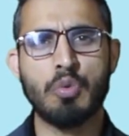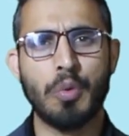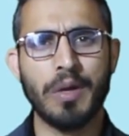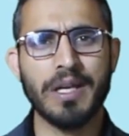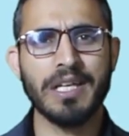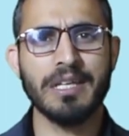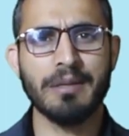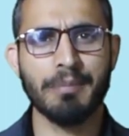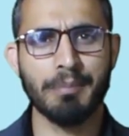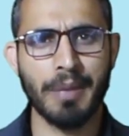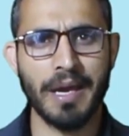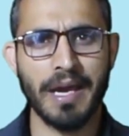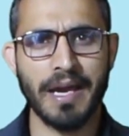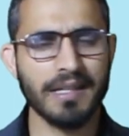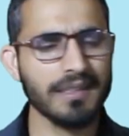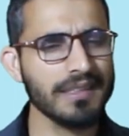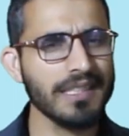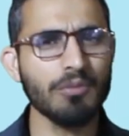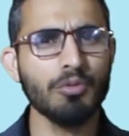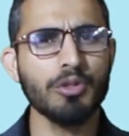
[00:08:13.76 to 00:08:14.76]
very
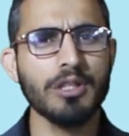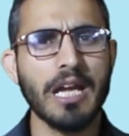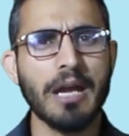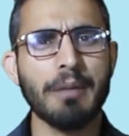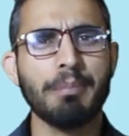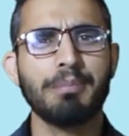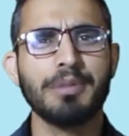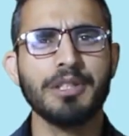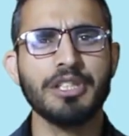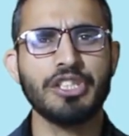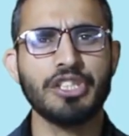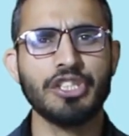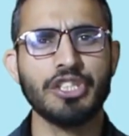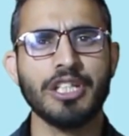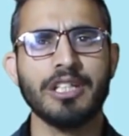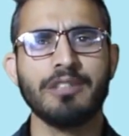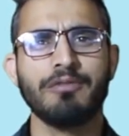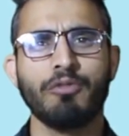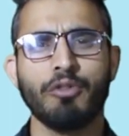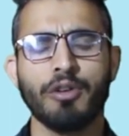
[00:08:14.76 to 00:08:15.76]
bad. They would
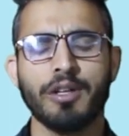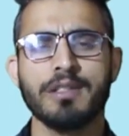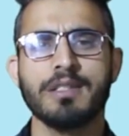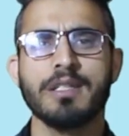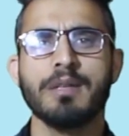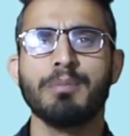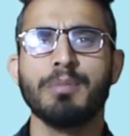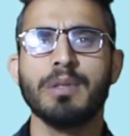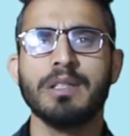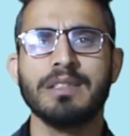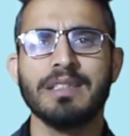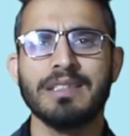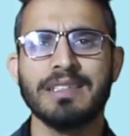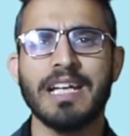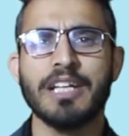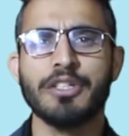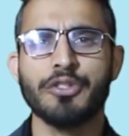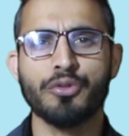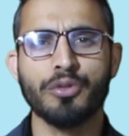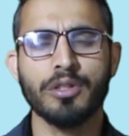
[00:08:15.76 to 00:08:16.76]
appreciate, for example, the
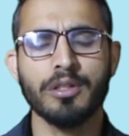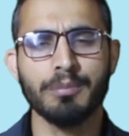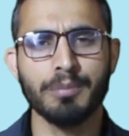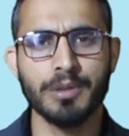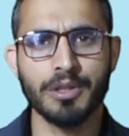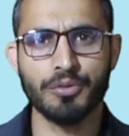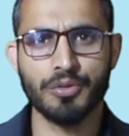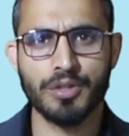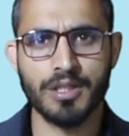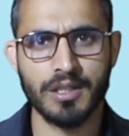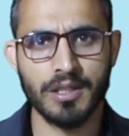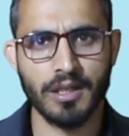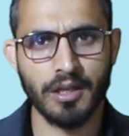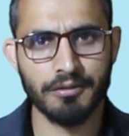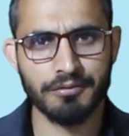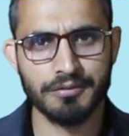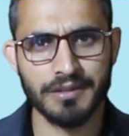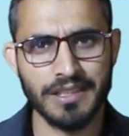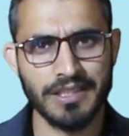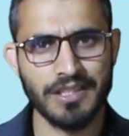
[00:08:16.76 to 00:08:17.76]
natural beauty
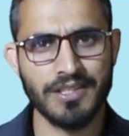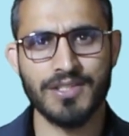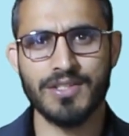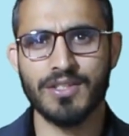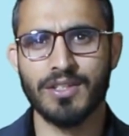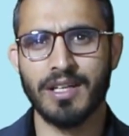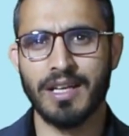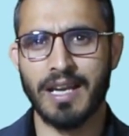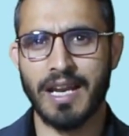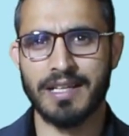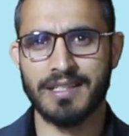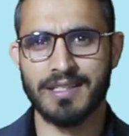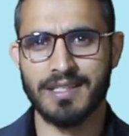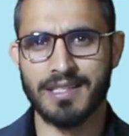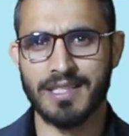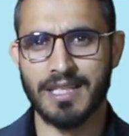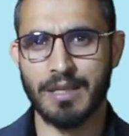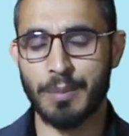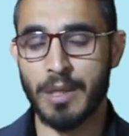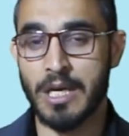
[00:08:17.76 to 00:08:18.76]
of the Eastern
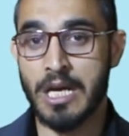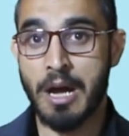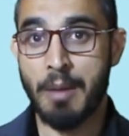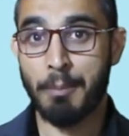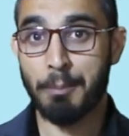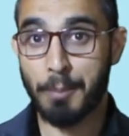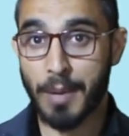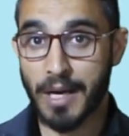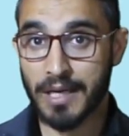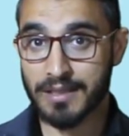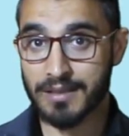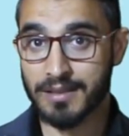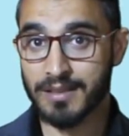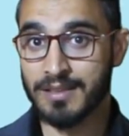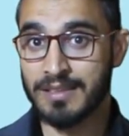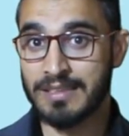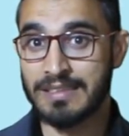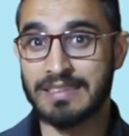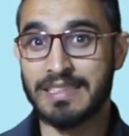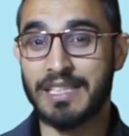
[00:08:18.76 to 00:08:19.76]
landscape,
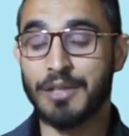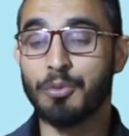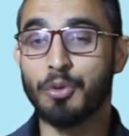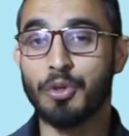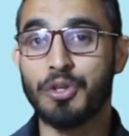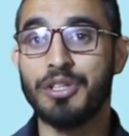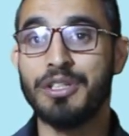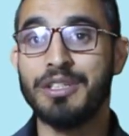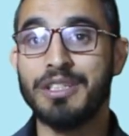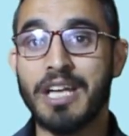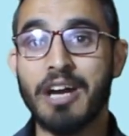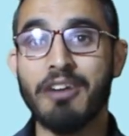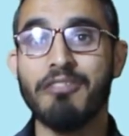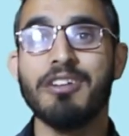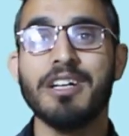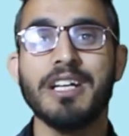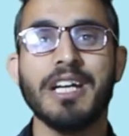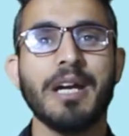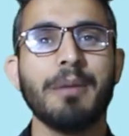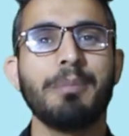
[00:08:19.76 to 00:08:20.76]
but they would
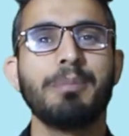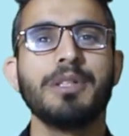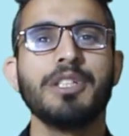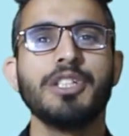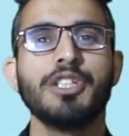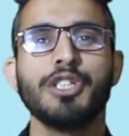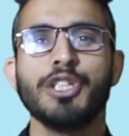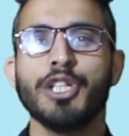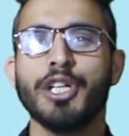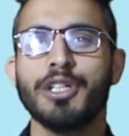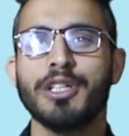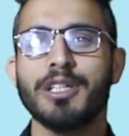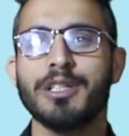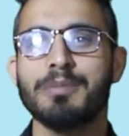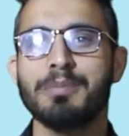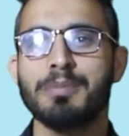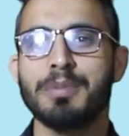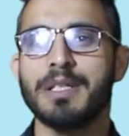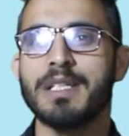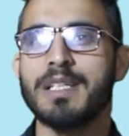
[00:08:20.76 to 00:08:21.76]
never appreciate
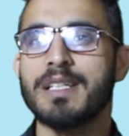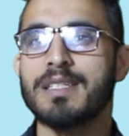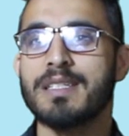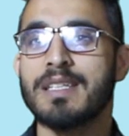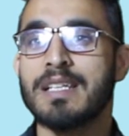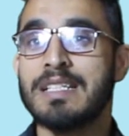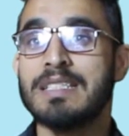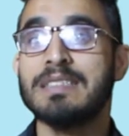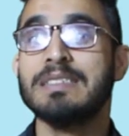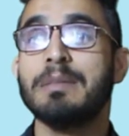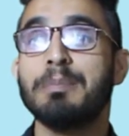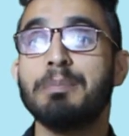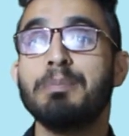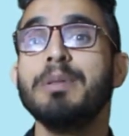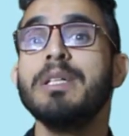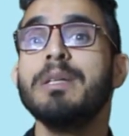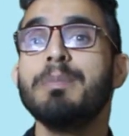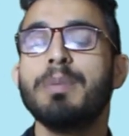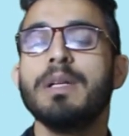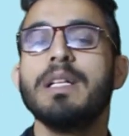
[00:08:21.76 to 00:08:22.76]
or praise the
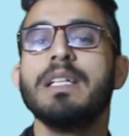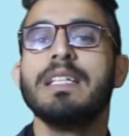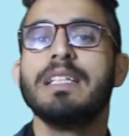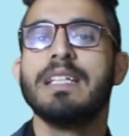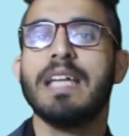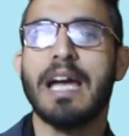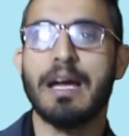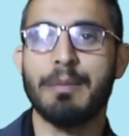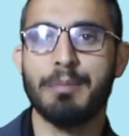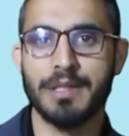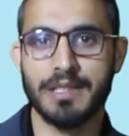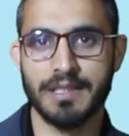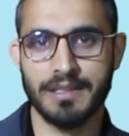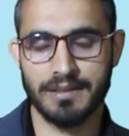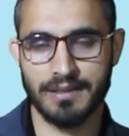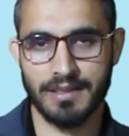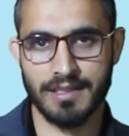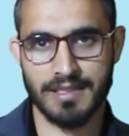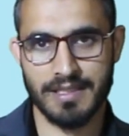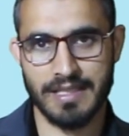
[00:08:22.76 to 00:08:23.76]
people
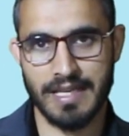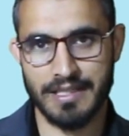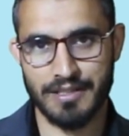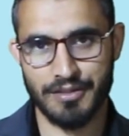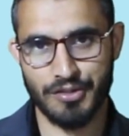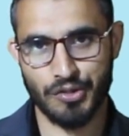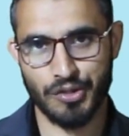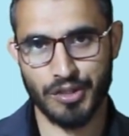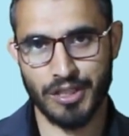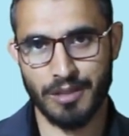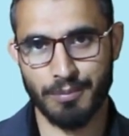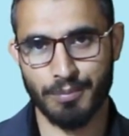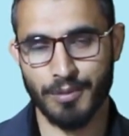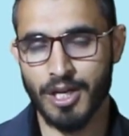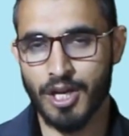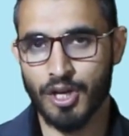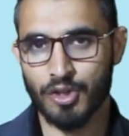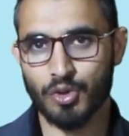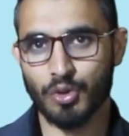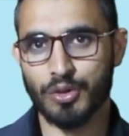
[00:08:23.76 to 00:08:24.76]
inhabiting this landscape.
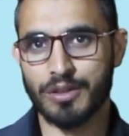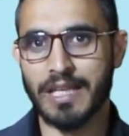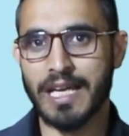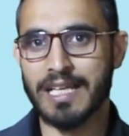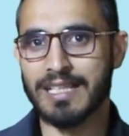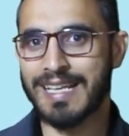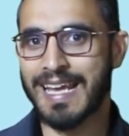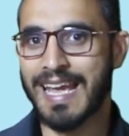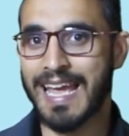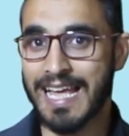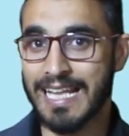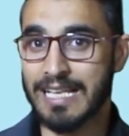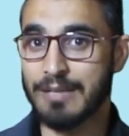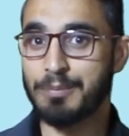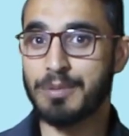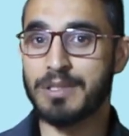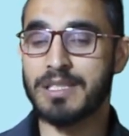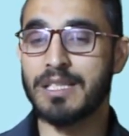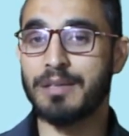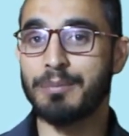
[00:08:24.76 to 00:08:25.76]
So that
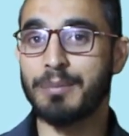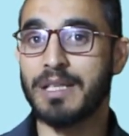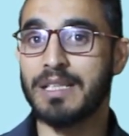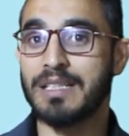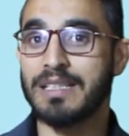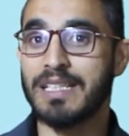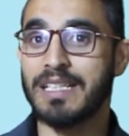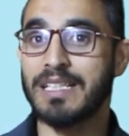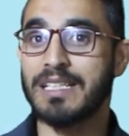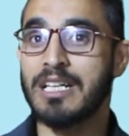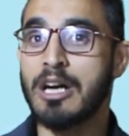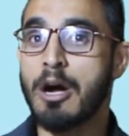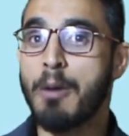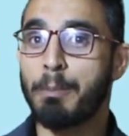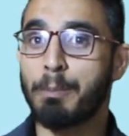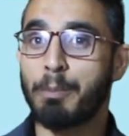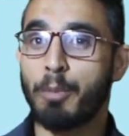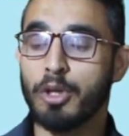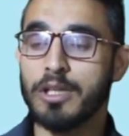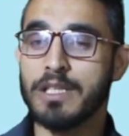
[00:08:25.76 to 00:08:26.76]
helps them in
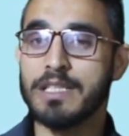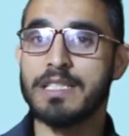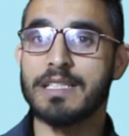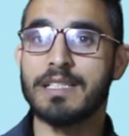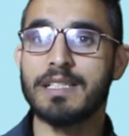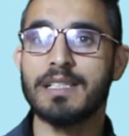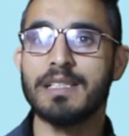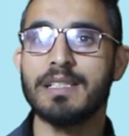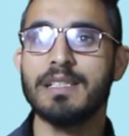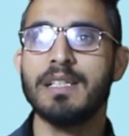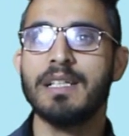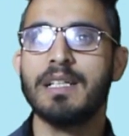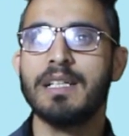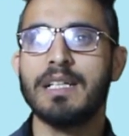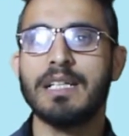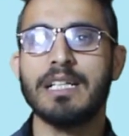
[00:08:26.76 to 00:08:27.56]
their political